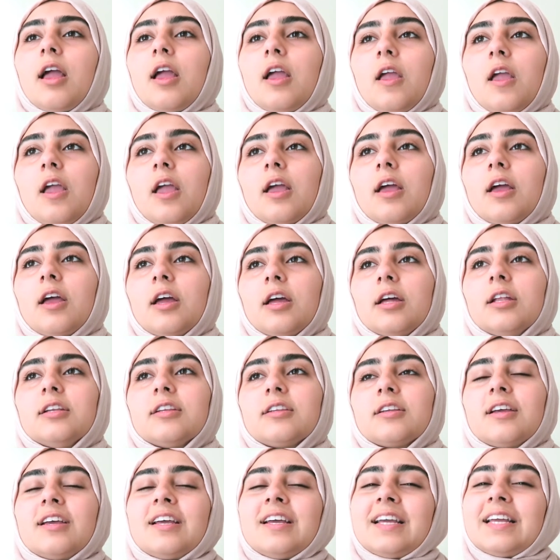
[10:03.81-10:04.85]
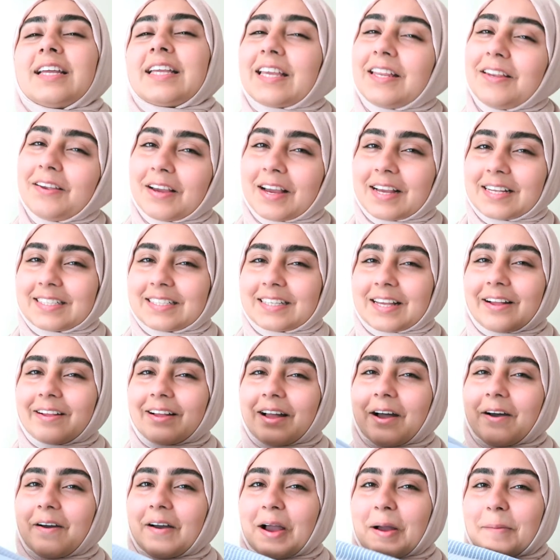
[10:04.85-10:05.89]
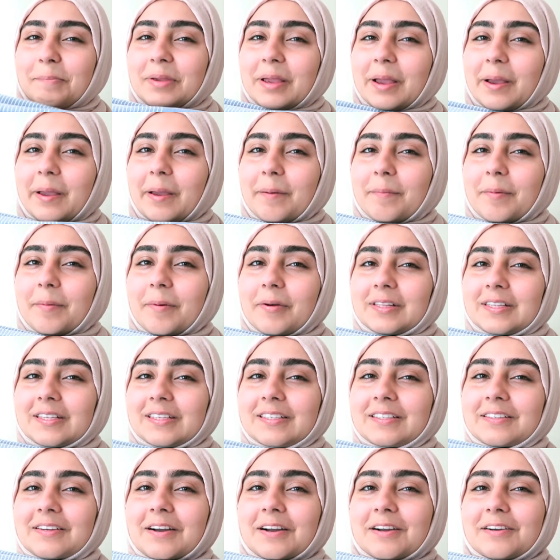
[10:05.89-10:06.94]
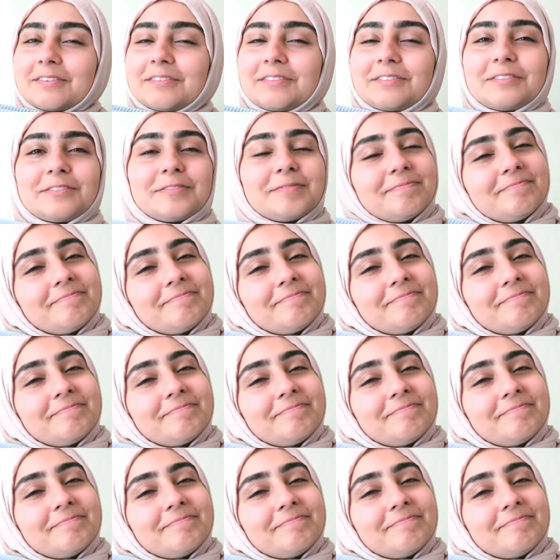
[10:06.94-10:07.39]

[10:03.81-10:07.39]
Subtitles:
And can you guys tell how happy I am about this scarf?